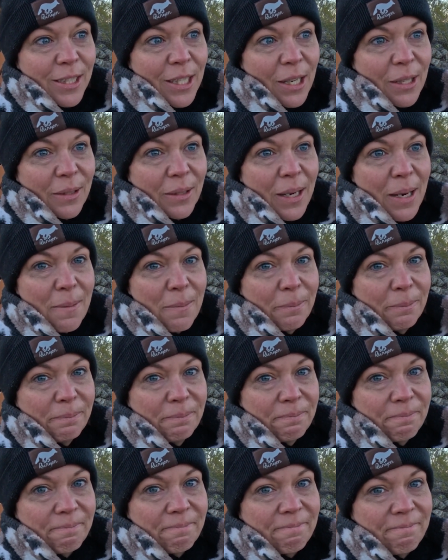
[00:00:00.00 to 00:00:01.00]
so
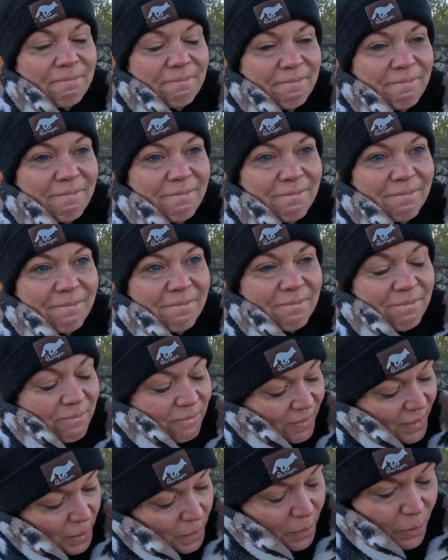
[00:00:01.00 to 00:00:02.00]

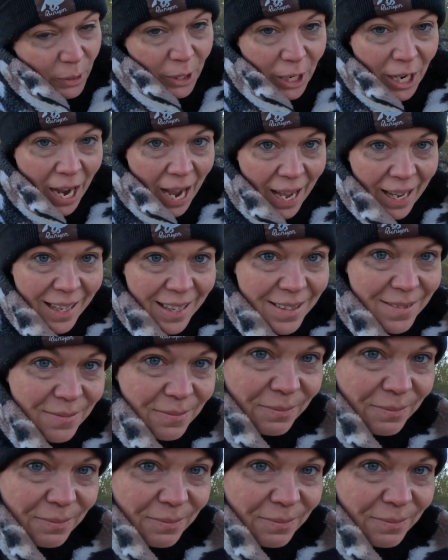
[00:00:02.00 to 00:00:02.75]
poor guy.